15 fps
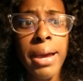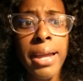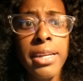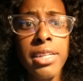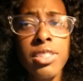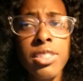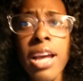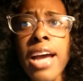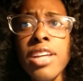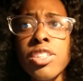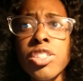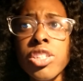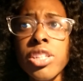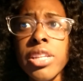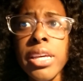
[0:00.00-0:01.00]
And there's
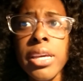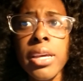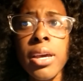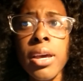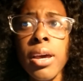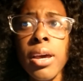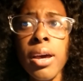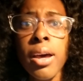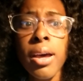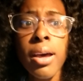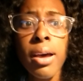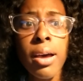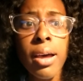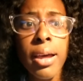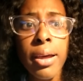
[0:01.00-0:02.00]
actually
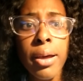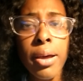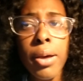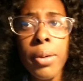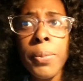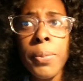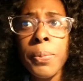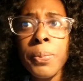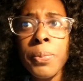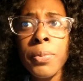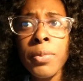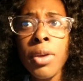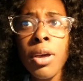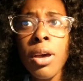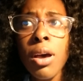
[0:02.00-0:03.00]
a
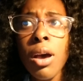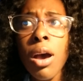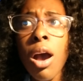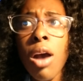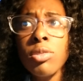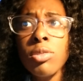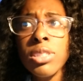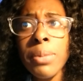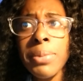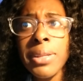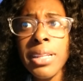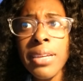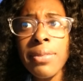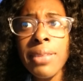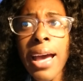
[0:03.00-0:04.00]
house, I
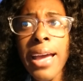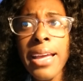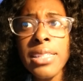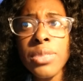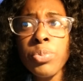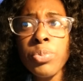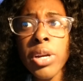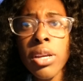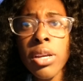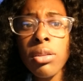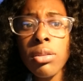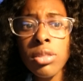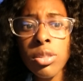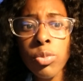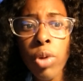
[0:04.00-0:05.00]
believe, that is pretty
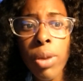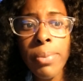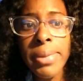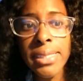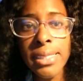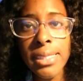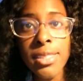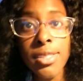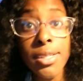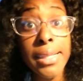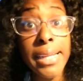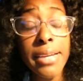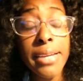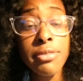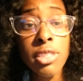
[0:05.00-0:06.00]
close to where my sister
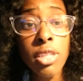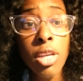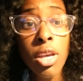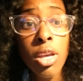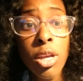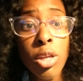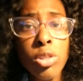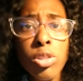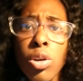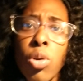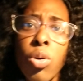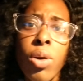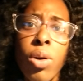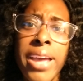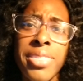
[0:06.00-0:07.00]
lives,
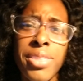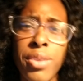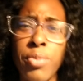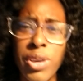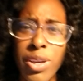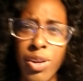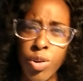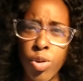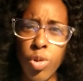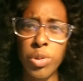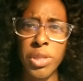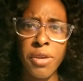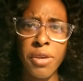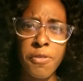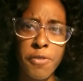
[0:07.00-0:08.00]
so I think we're gonna
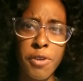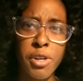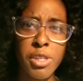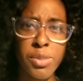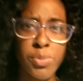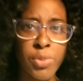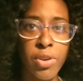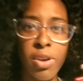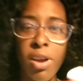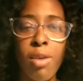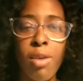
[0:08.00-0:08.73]
go there first.